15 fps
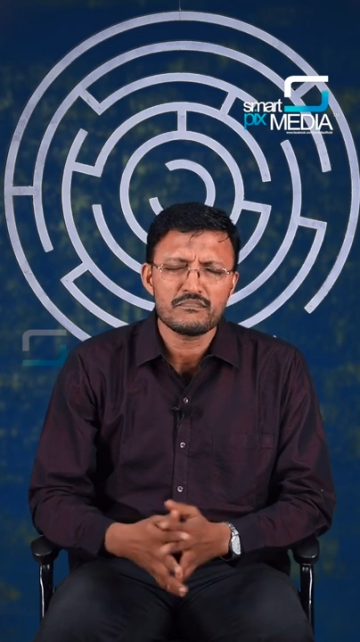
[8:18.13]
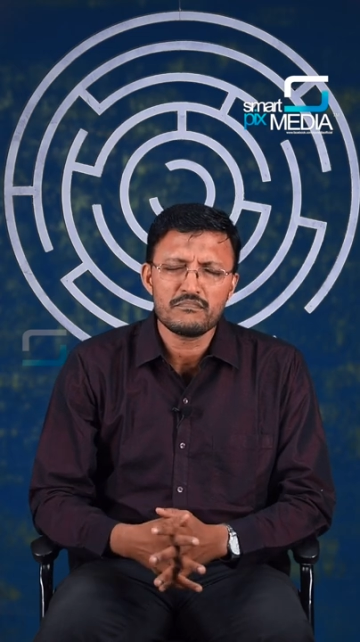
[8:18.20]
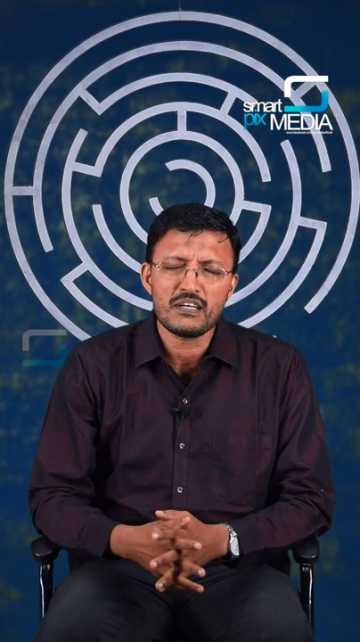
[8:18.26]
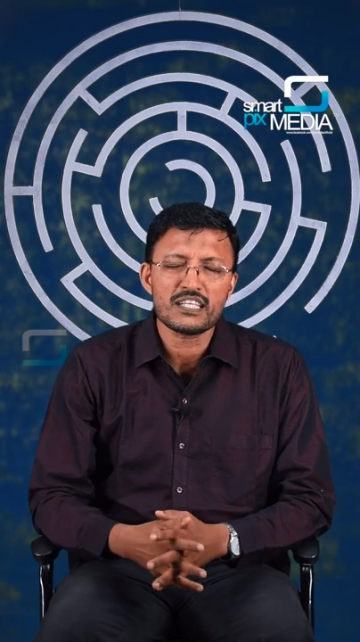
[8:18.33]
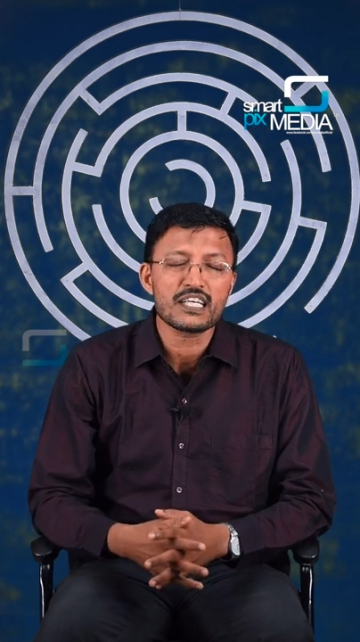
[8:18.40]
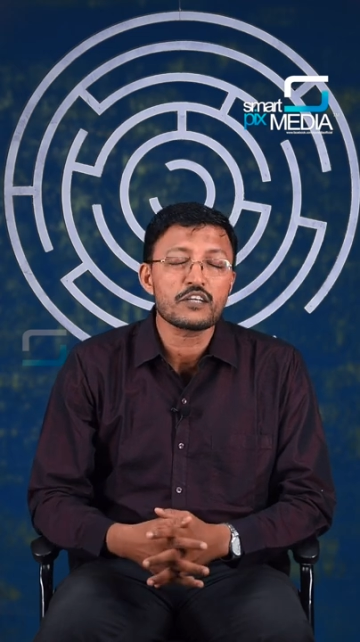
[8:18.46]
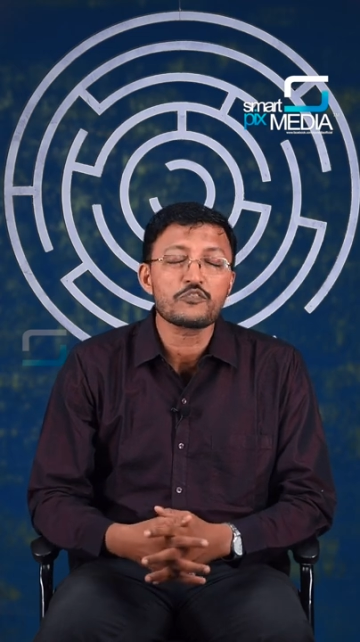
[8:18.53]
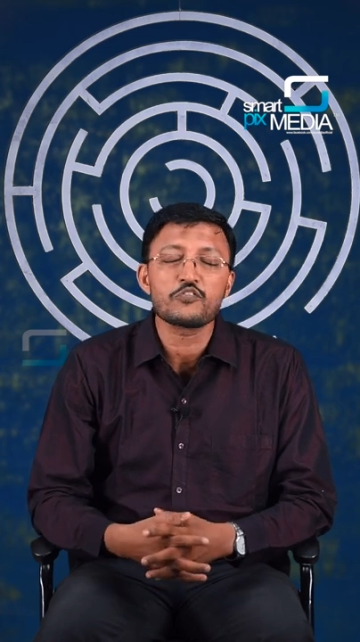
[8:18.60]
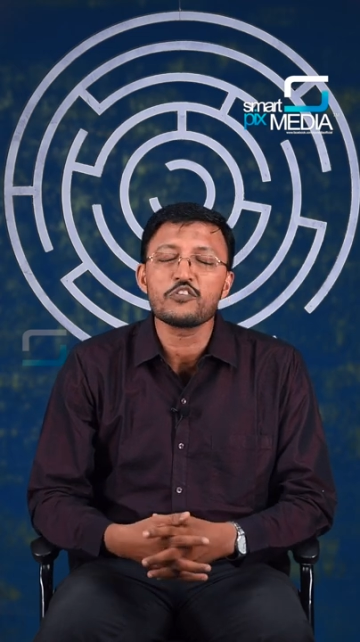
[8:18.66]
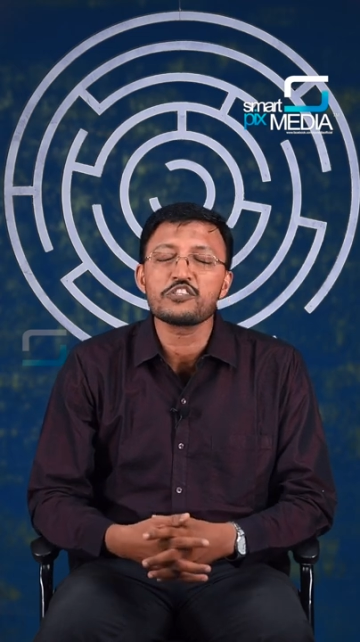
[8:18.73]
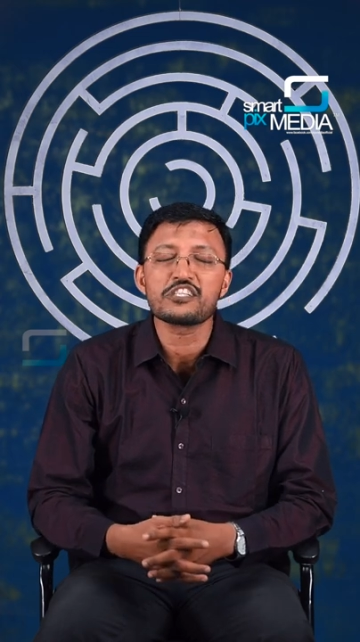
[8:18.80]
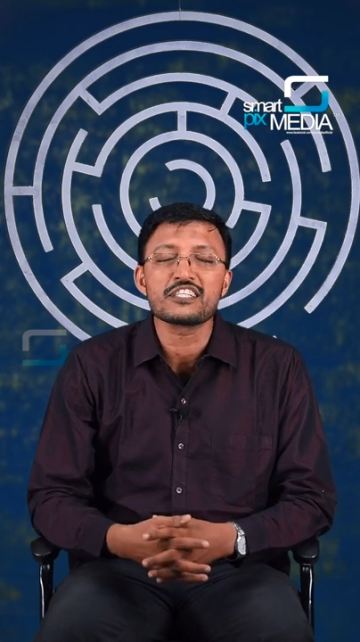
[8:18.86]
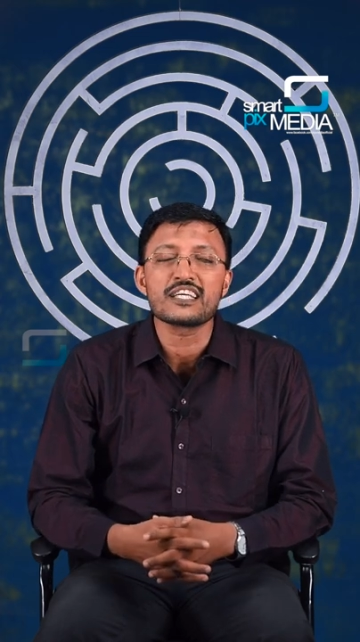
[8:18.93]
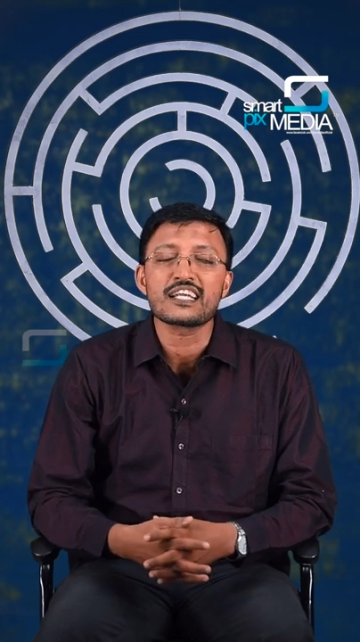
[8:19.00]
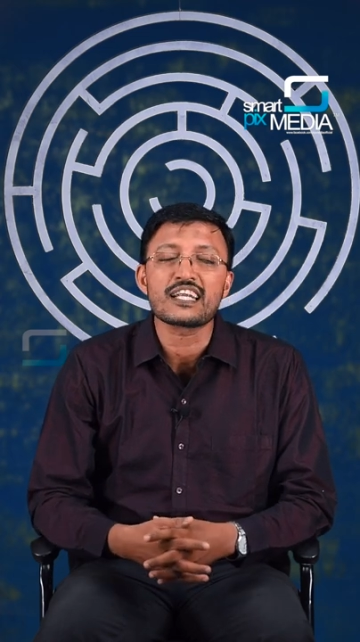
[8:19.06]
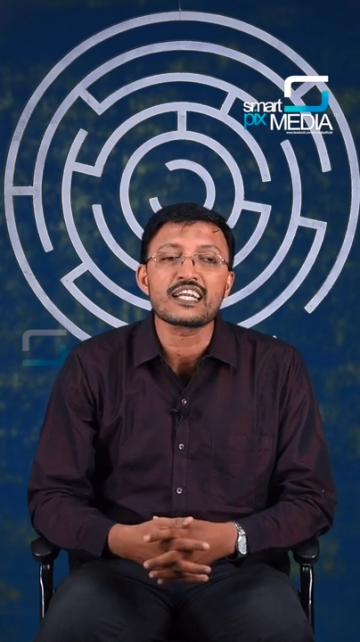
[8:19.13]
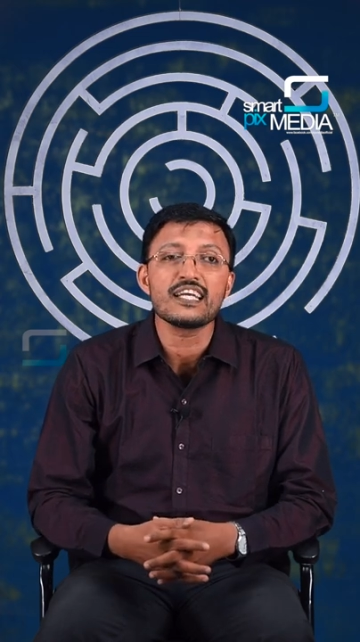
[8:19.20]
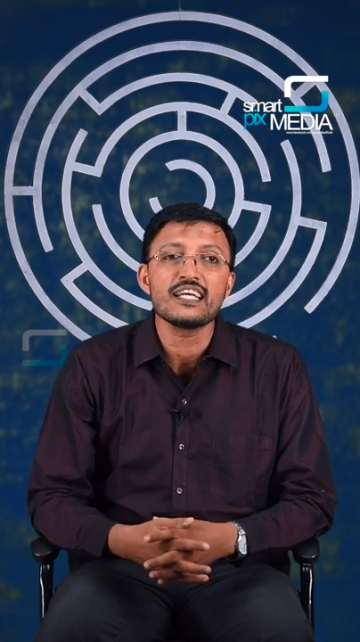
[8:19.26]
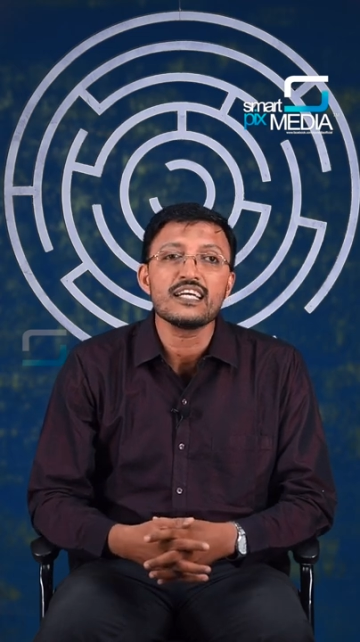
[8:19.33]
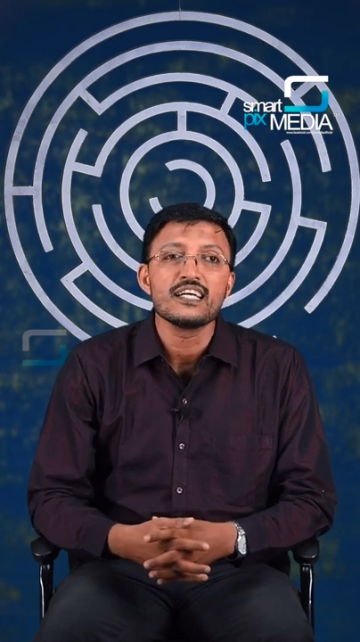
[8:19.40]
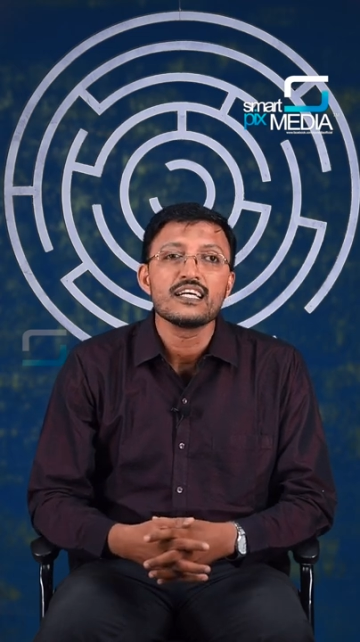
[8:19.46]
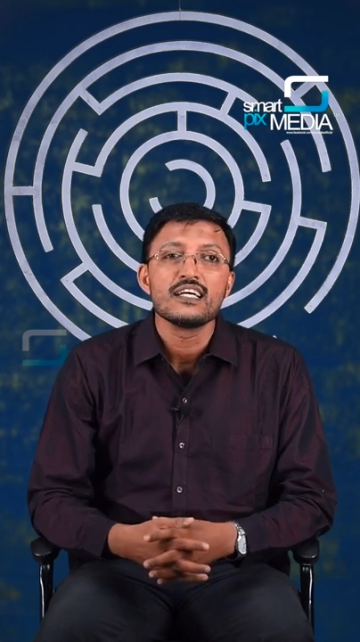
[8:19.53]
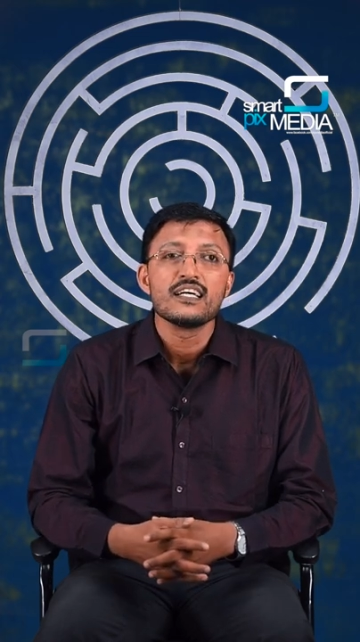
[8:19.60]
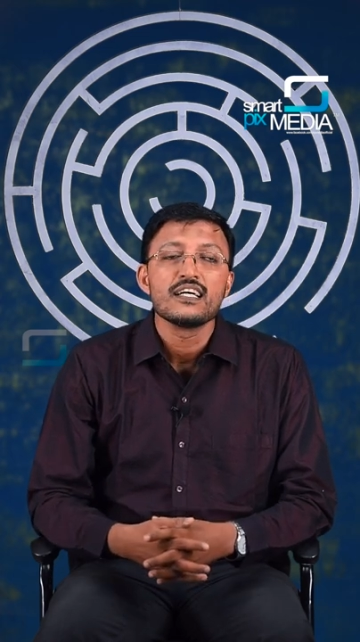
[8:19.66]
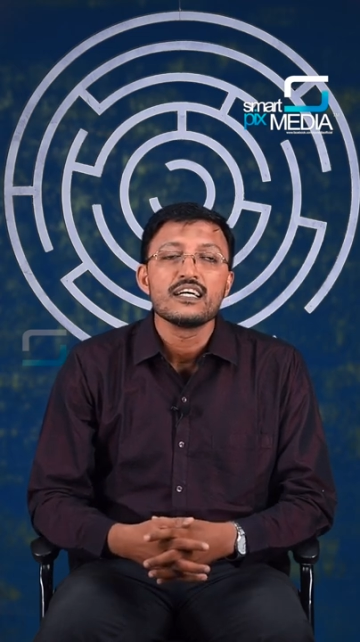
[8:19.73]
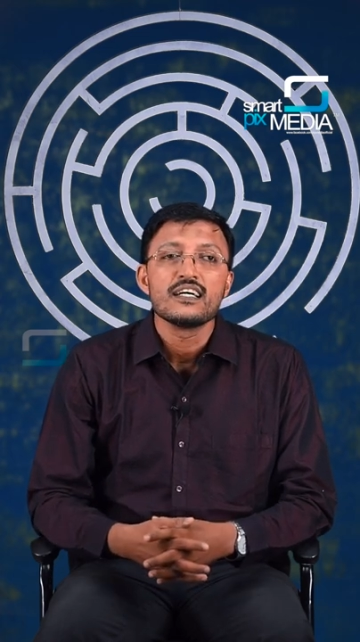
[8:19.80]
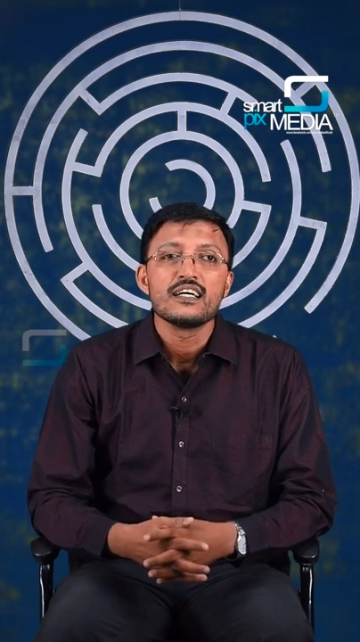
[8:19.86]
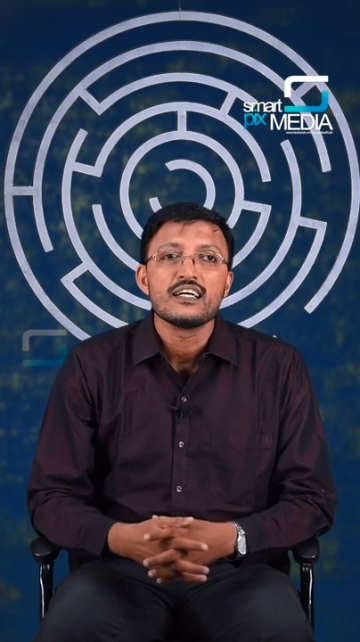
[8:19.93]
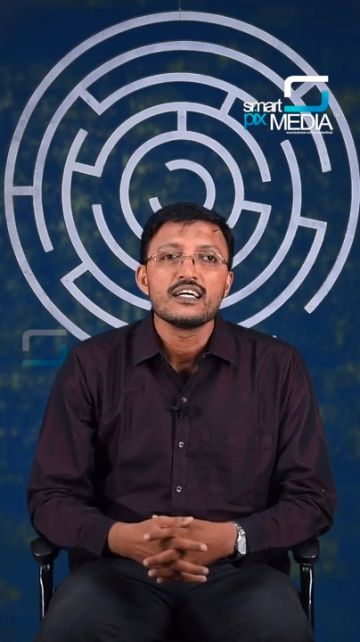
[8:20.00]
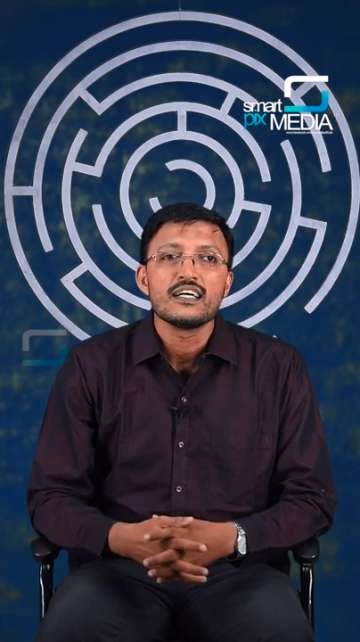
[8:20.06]
but unfortunately
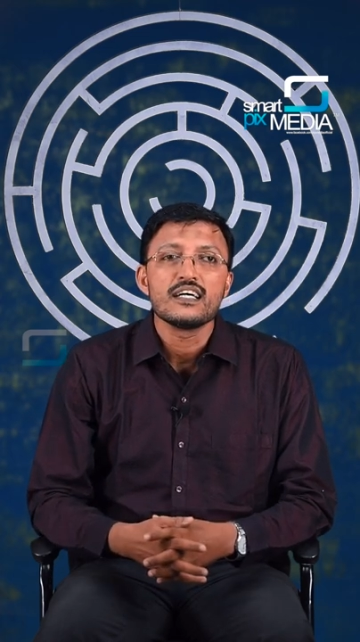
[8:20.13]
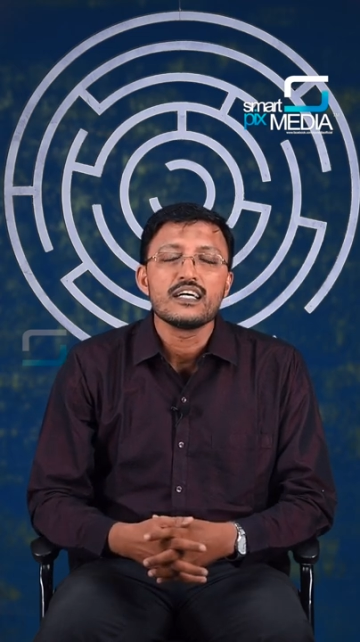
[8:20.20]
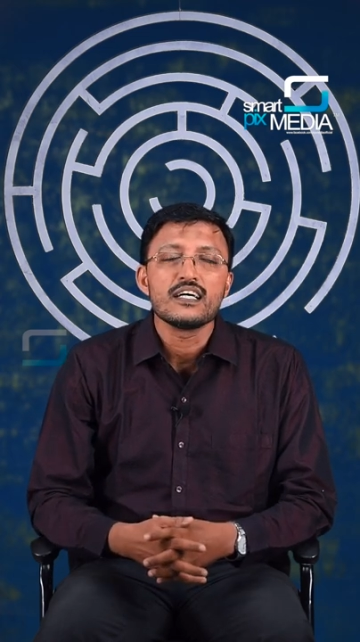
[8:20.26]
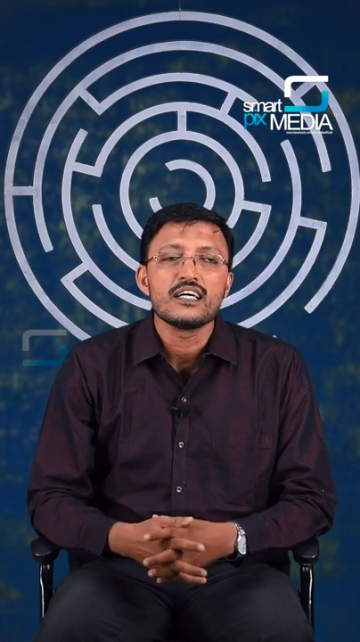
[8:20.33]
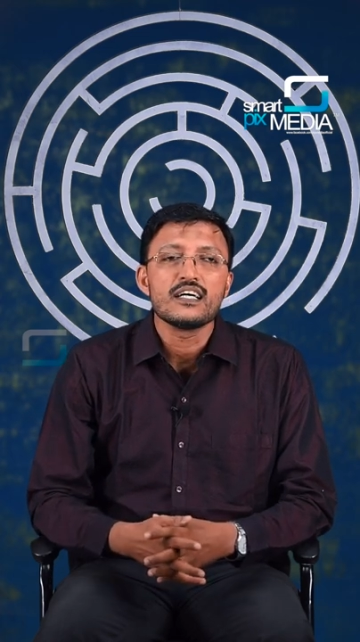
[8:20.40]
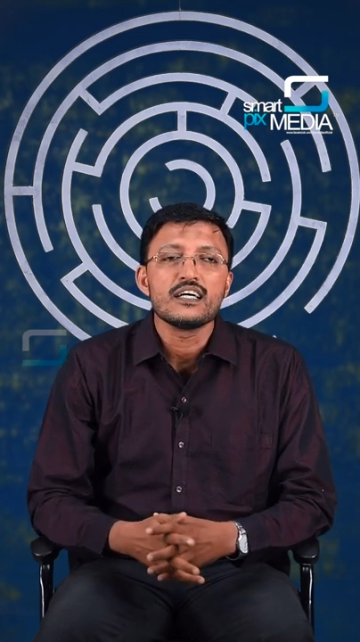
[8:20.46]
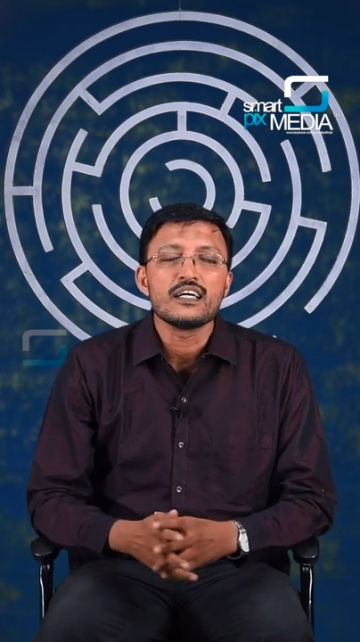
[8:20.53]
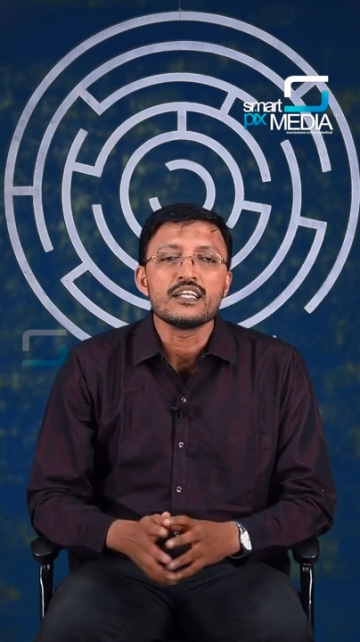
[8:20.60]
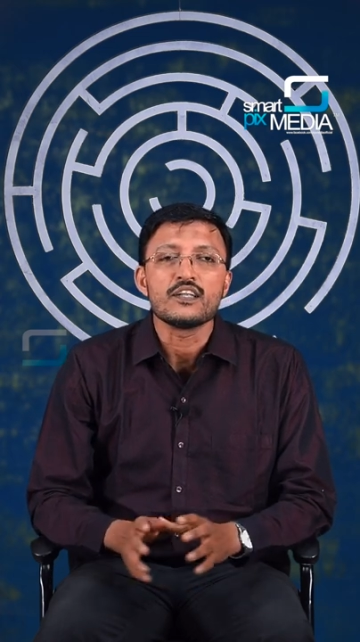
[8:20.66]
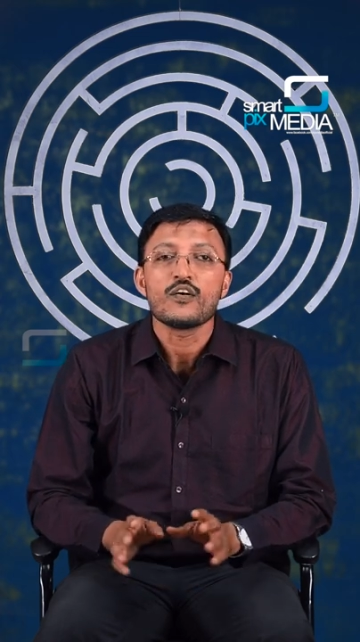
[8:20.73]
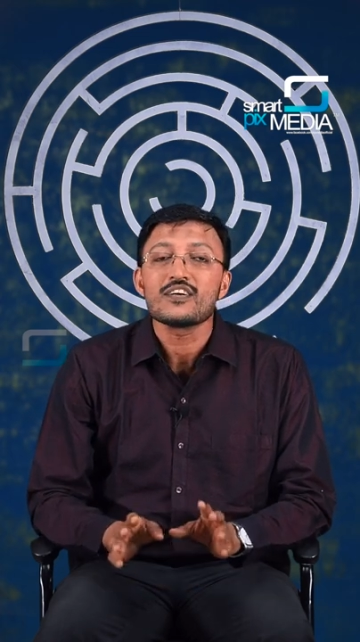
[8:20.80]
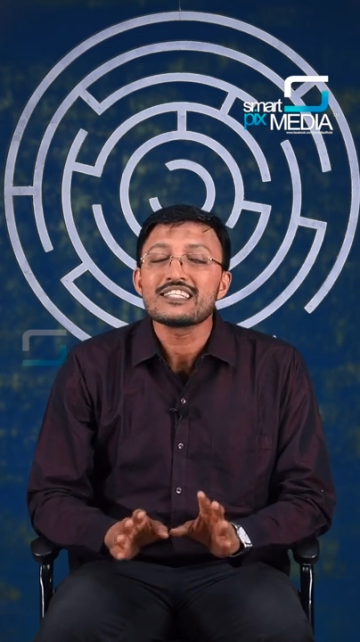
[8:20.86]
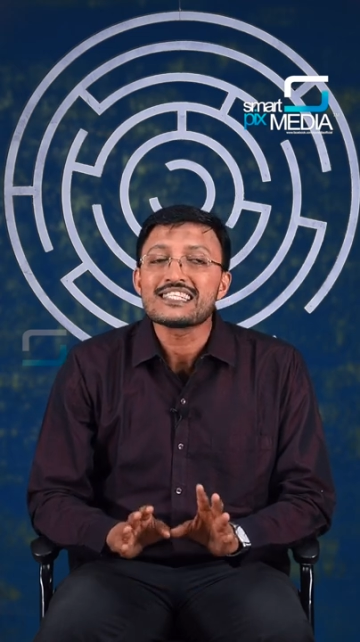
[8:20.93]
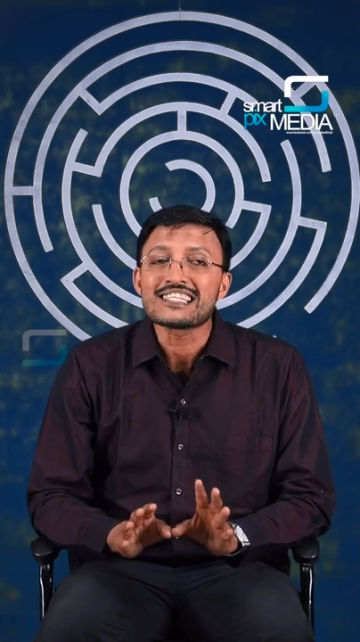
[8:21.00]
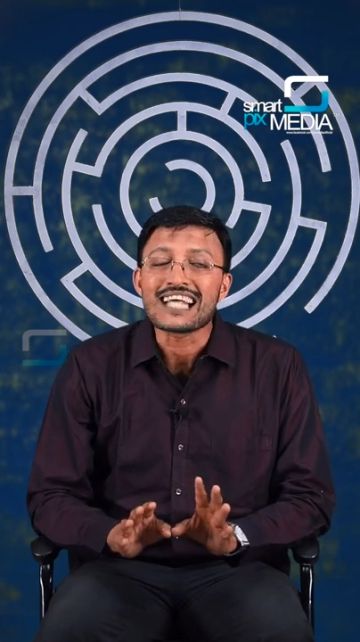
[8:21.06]
not